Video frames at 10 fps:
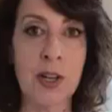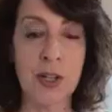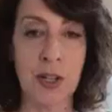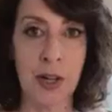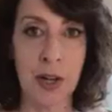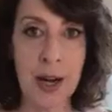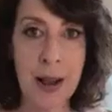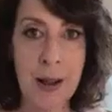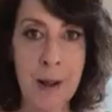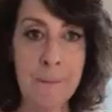of furniture
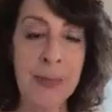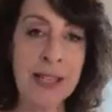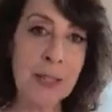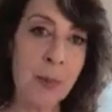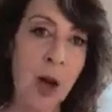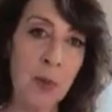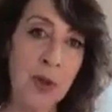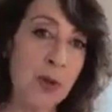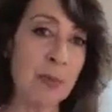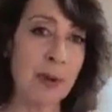based
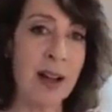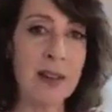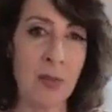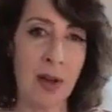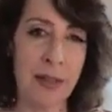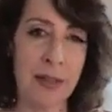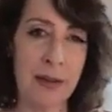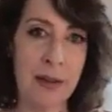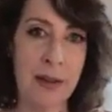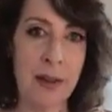upon what you combine it with.